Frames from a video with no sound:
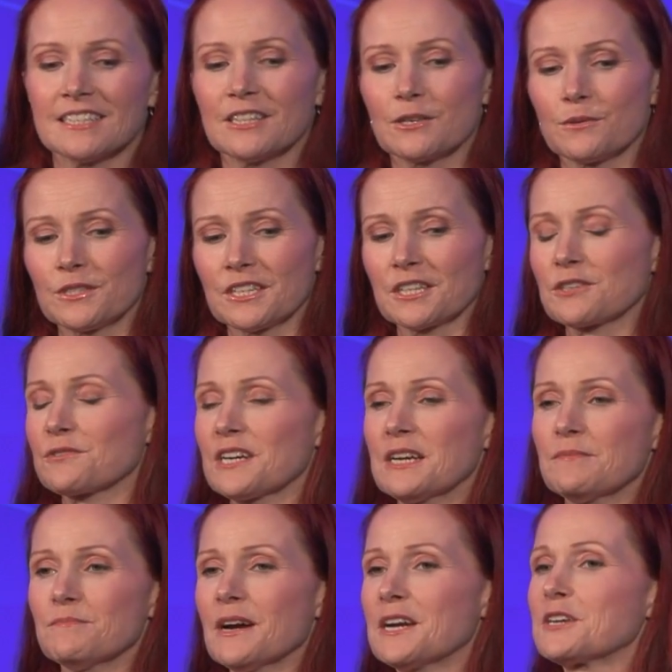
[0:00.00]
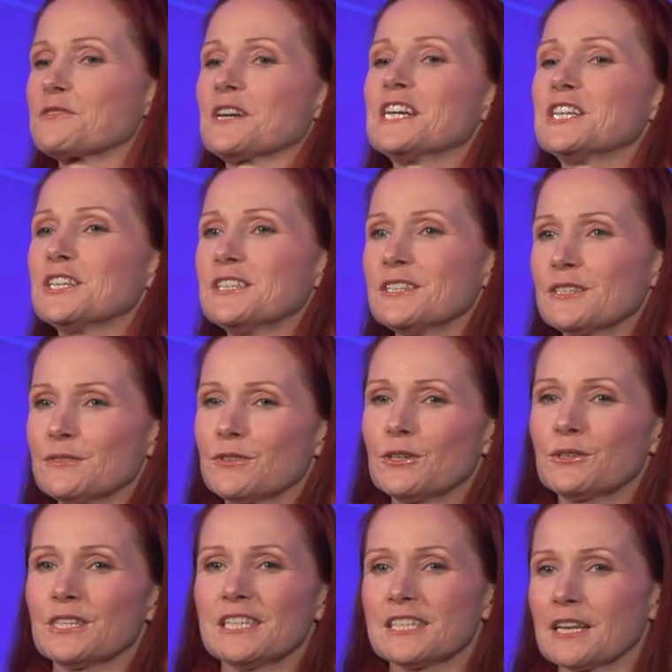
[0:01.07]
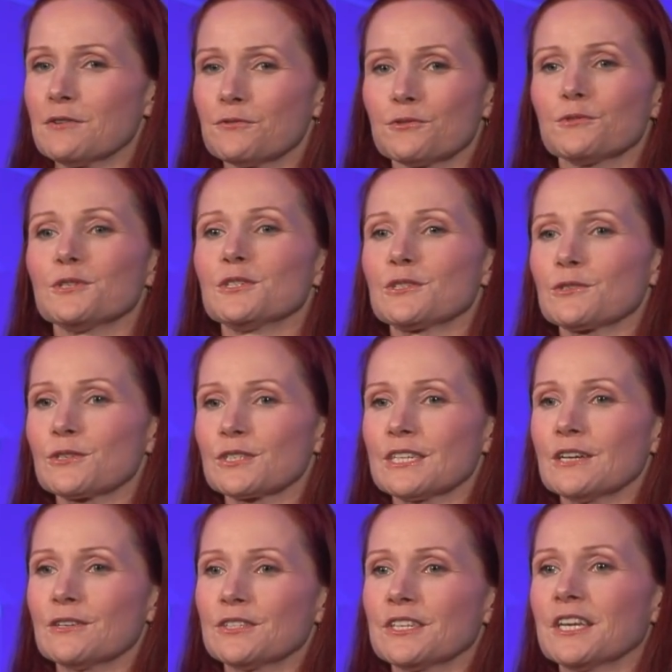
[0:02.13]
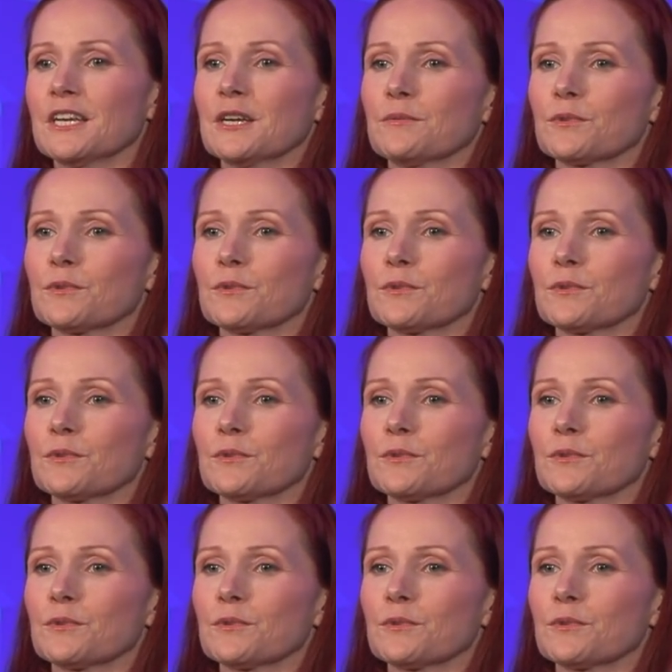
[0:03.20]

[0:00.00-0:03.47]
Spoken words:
There was a great migration of all these influencers now saying,